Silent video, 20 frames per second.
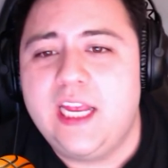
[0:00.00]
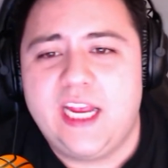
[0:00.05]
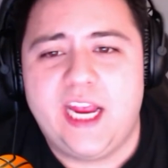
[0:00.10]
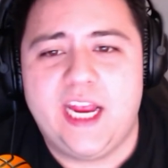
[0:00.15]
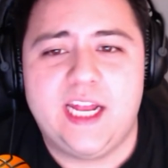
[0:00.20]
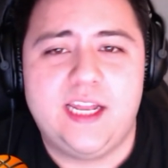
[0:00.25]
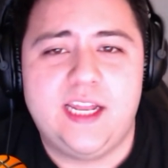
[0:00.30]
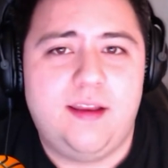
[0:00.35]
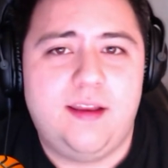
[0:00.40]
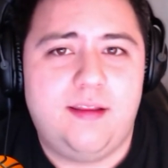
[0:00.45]

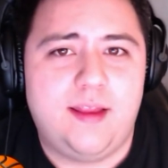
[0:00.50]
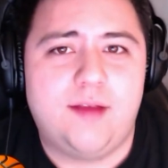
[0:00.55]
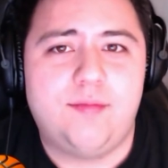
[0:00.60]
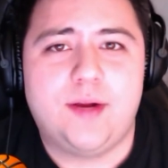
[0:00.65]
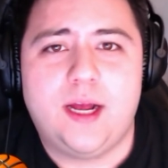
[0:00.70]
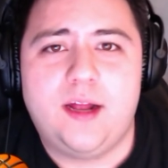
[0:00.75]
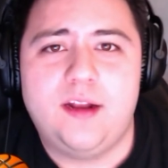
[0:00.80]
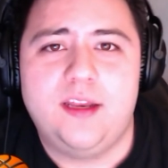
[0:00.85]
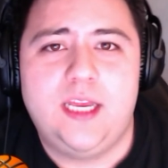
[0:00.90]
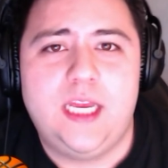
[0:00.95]
And they've
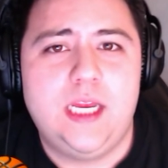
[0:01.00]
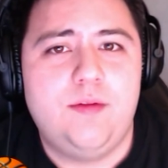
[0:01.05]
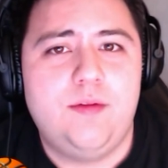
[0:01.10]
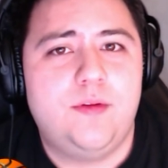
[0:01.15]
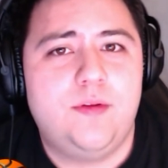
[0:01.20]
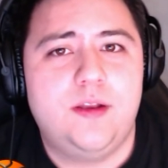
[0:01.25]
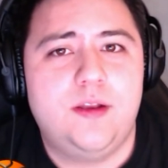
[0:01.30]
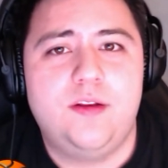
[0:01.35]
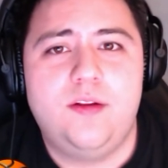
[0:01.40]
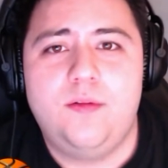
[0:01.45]
got
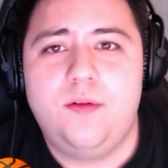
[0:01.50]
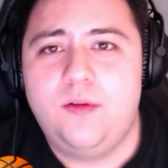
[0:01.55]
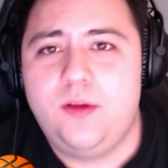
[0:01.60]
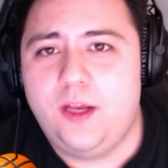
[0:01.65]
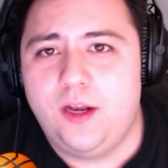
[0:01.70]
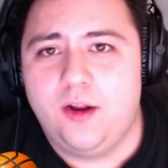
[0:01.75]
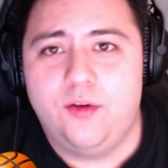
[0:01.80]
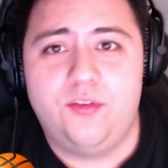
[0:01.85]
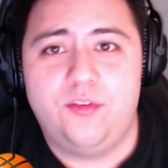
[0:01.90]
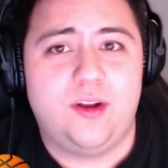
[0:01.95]
even,
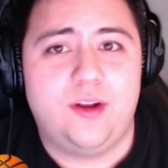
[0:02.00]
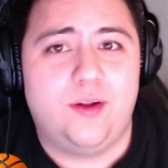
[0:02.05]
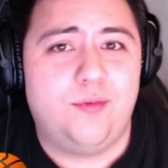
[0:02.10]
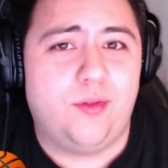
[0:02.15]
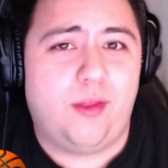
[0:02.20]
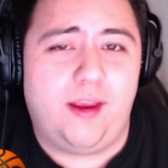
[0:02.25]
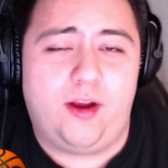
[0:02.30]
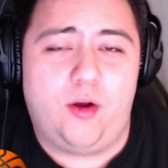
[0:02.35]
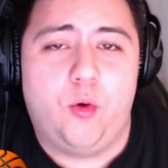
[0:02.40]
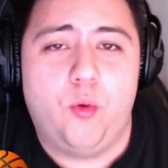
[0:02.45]
you know, stuff
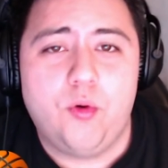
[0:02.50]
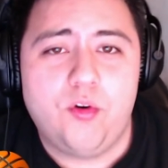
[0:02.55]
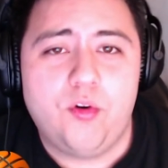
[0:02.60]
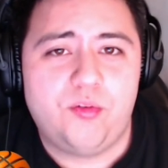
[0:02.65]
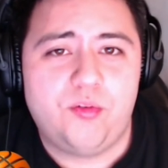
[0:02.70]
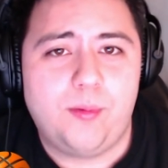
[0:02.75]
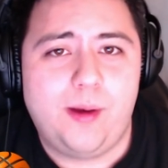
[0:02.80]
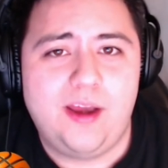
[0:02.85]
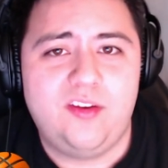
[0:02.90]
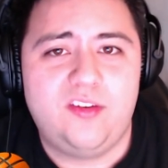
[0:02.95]
like
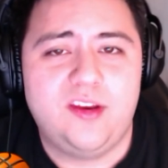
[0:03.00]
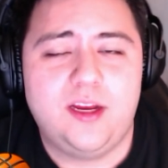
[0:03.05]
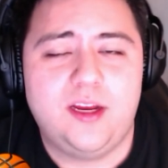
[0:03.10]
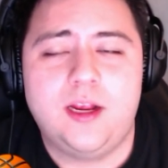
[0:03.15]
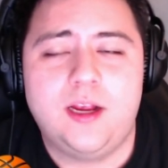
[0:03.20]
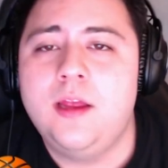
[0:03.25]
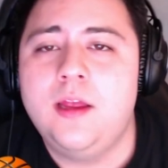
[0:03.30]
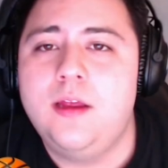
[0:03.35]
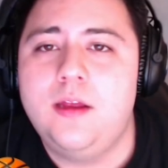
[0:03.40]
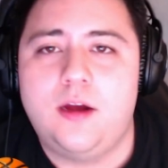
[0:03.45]
horse
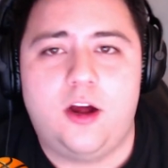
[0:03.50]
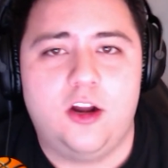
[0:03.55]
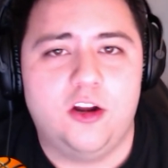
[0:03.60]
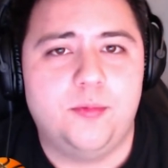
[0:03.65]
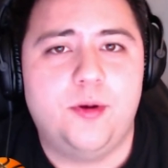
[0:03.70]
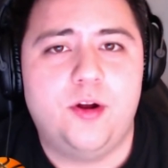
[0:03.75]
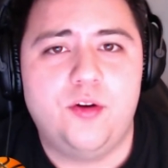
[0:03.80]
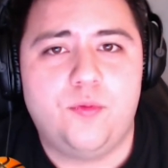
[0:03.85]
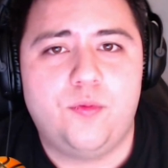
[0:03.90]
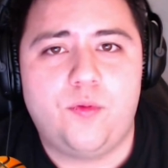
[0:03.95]
racing,
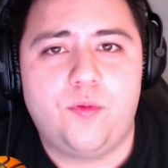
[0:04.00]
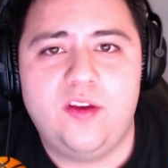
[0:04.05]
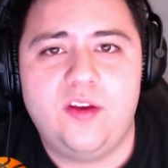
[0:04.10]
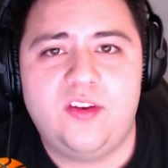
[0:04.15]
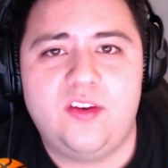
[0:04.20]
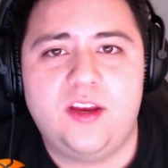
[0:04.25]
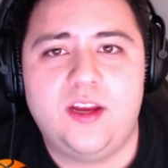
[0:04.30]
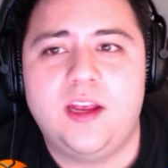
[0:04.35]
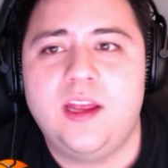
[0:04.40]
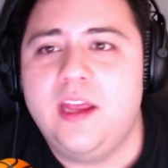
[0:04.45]
automotive
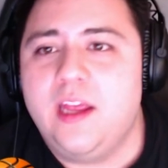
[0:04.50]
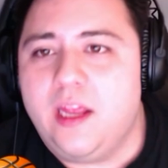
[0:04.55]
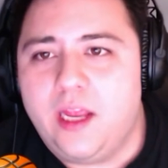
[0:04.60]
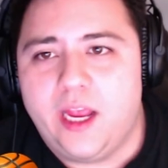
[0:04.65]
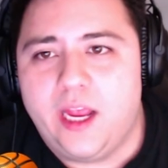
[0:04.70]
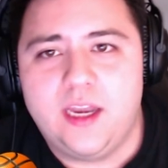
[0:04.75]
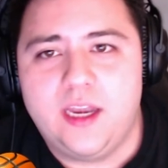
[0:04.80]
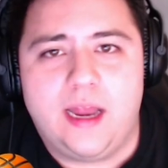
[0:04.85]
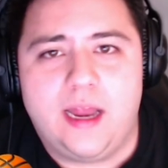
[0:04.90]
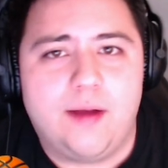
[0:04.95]
racing,
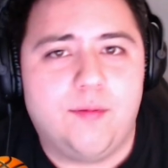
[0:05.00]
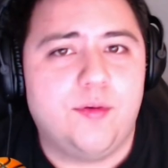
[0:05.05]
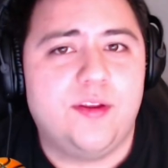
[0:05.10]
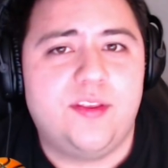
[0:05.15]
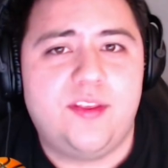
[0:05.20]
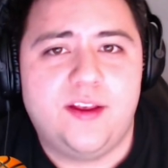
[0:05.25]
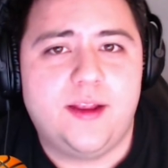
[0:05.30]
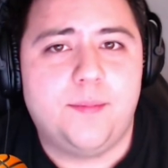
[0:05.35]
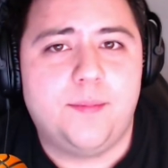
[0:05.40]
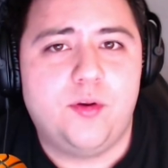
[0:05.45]
and
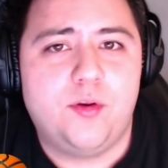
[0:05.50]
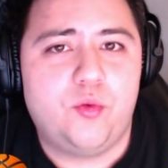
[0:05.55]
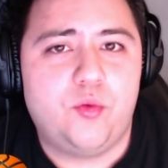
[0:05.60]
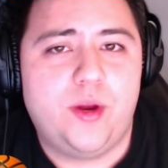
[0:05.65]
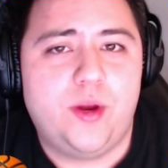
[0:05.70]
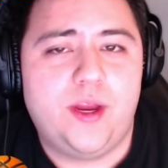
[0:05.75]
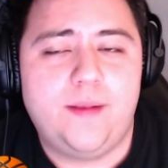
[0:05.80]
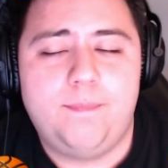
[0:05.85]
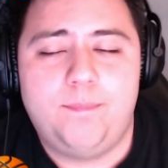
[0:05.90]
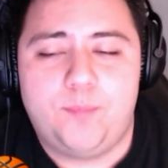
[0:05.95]
everything in
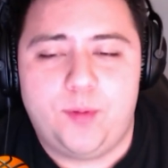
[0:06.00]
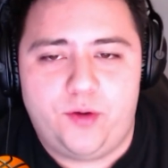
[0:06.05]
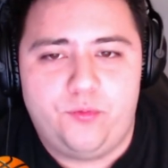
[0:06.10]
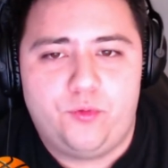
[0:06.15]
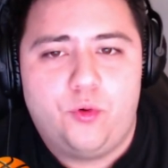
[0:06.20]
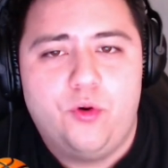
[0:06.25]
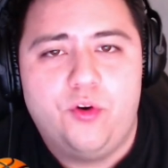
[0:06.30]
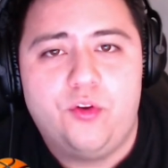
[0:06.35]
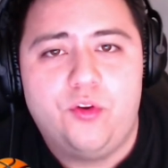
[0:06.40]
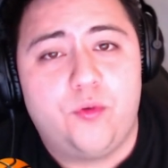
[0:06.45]
between. But of
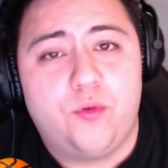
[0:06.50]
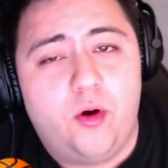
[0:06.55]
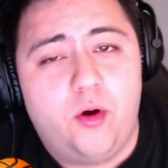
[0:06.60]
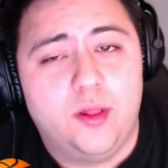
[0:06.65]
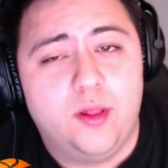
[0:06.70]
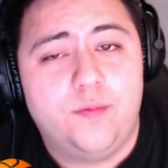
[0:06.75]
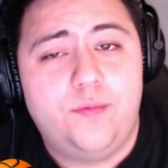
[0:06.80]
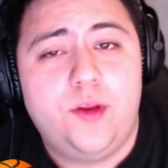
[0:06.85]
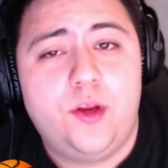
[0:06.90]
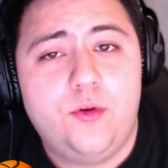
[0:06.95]
course, for
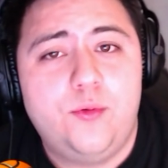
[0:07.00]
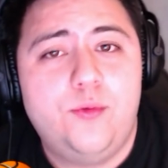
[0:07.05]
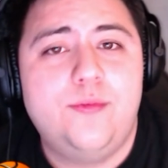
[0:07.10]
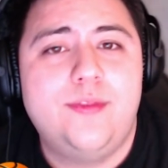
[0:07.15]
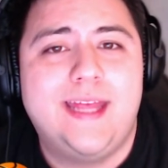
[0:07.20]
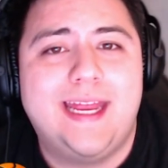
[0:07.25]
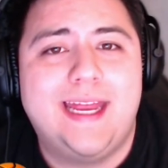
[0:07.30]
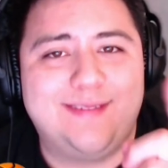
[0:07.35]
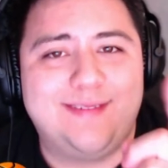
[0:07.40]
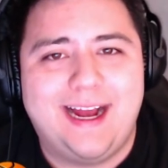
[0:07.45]
all of you,
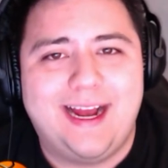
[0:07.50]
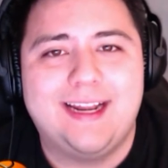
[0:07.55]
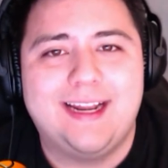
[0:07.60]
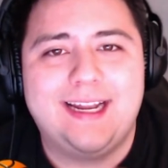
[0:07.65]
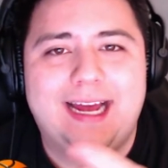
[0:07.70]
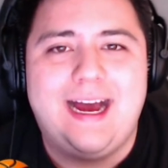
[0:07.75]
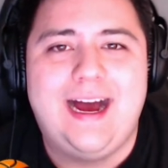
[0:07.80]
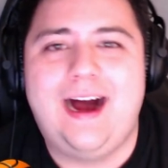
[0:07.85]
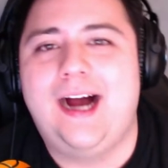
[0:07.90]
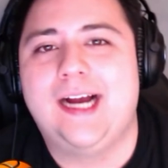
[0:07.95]
they've got
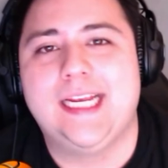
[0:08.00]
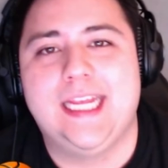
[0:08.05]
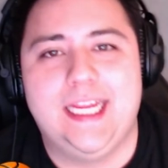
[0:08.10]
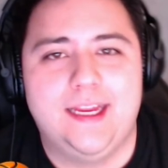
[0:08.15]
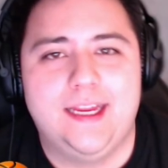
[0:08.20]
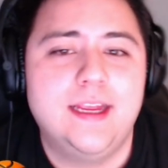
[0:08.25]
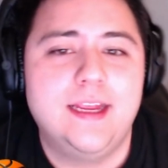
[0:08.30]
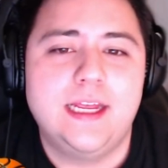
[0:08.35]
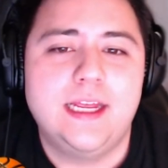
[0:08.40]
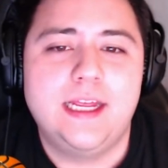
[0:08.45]

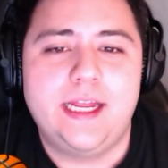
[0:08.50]
hockey.